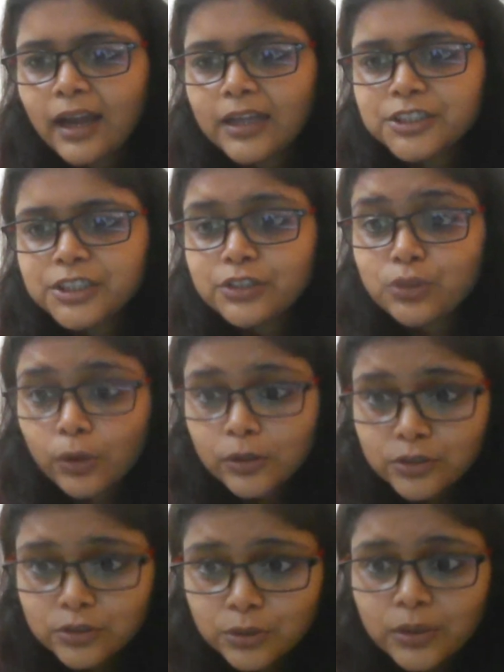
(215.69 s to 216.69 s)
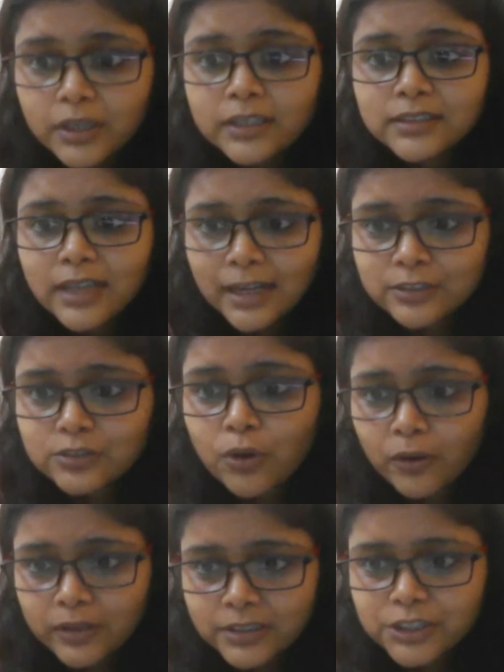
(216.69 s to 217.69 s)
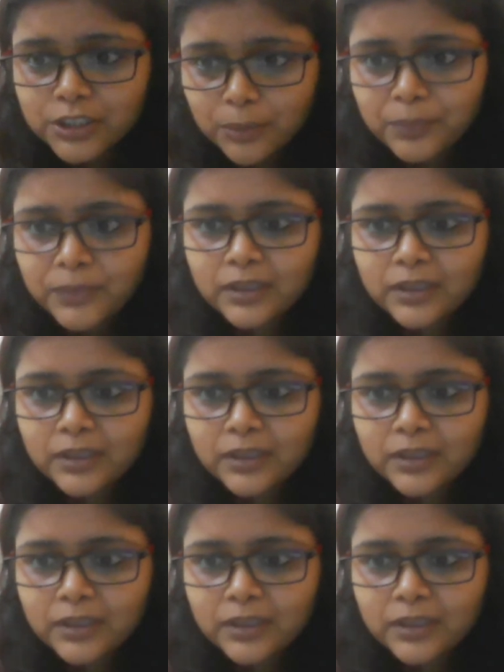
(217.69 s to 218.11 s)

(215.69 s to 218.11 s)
She is also a Dart Scholarship